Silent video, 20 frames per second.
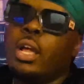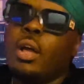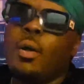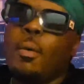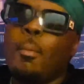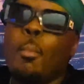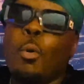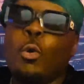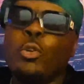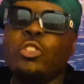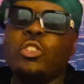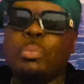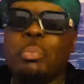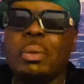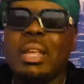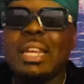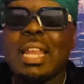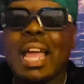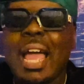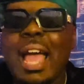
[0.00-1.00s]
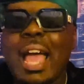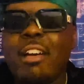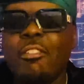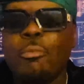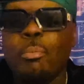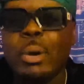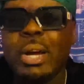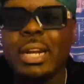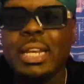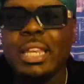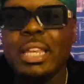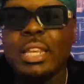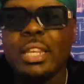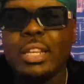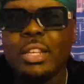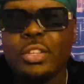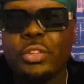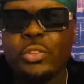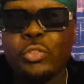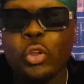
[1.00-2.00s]
most men that have money
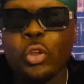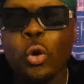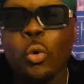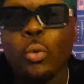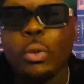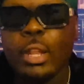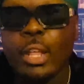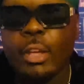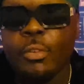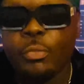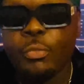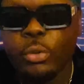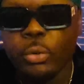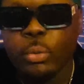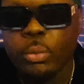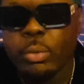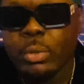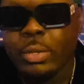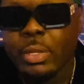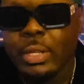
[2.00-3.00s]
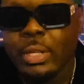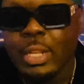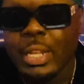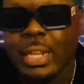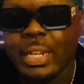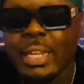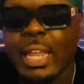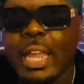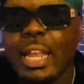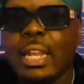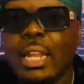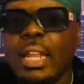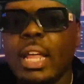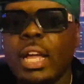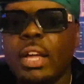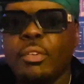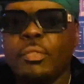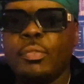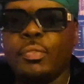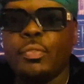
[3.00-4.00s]
don't love you. They
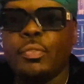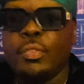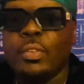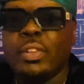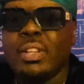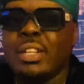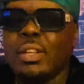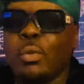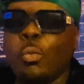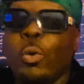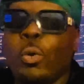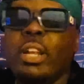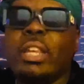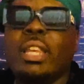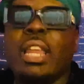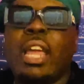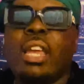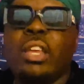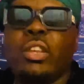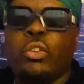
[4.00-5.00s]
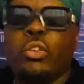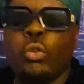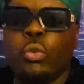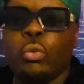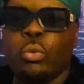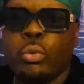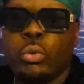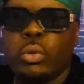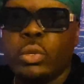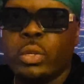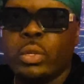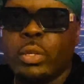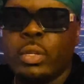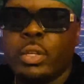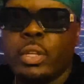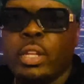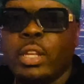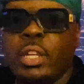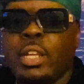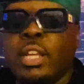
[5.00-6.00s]
love what they do.
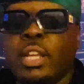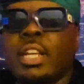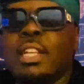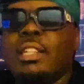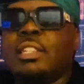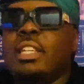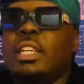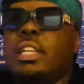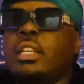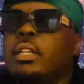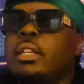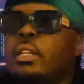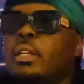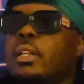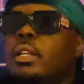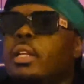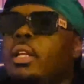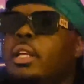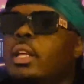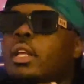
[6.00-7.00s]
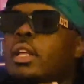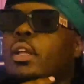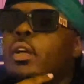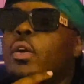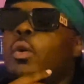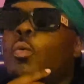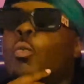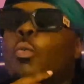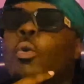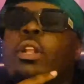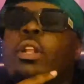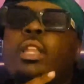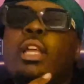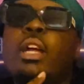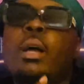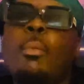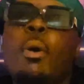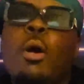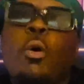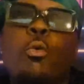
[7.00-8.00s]
See, one thing
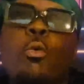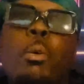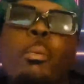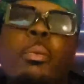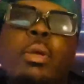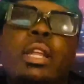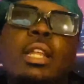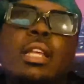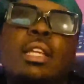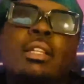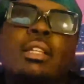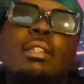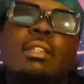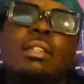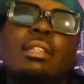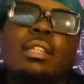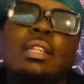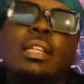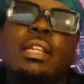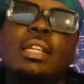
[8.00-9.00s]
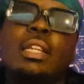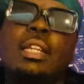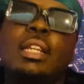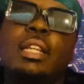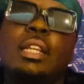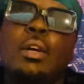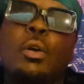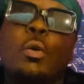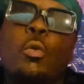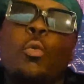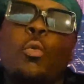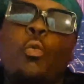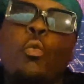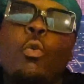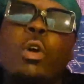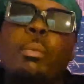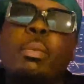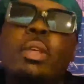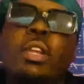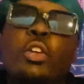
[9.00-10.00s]
about women is
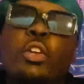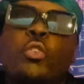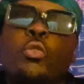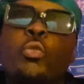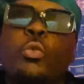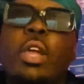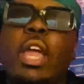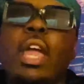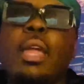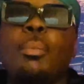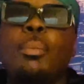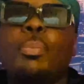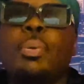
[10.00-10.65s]
women create